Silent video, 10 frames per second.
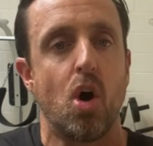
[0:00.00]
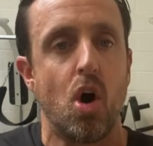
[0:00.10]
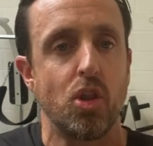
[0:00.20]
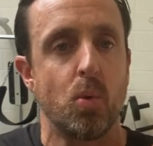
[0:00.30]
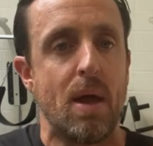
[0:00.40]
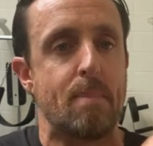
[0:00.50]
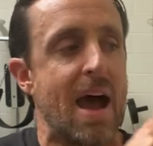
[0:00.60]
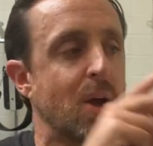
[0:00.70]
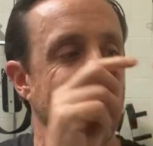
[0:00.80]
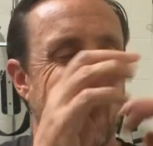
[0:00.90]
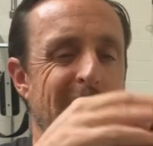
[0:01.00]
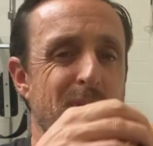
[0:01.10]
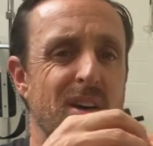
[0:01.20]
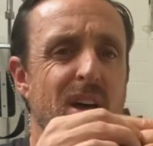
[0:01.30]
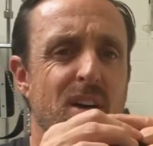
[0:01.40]
all the way back without
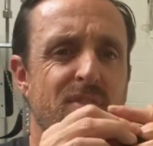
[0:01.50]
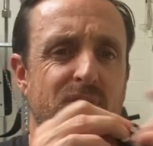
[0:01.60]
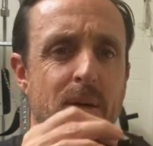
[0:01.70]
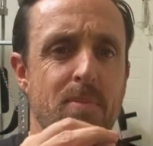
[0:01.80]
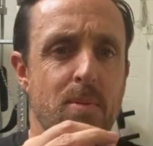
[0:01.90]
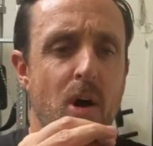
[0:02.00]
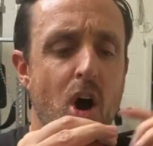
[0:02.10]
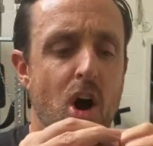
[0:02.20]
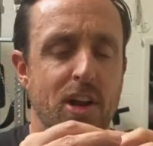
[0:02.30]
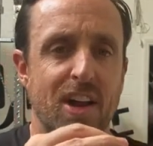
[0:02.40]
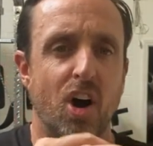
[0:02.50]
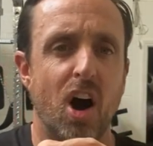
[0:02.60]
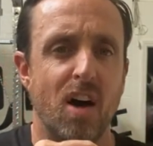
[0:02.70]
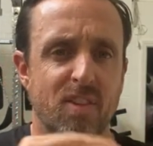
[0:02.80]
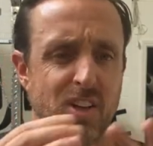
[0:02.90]
having to flip them on and off.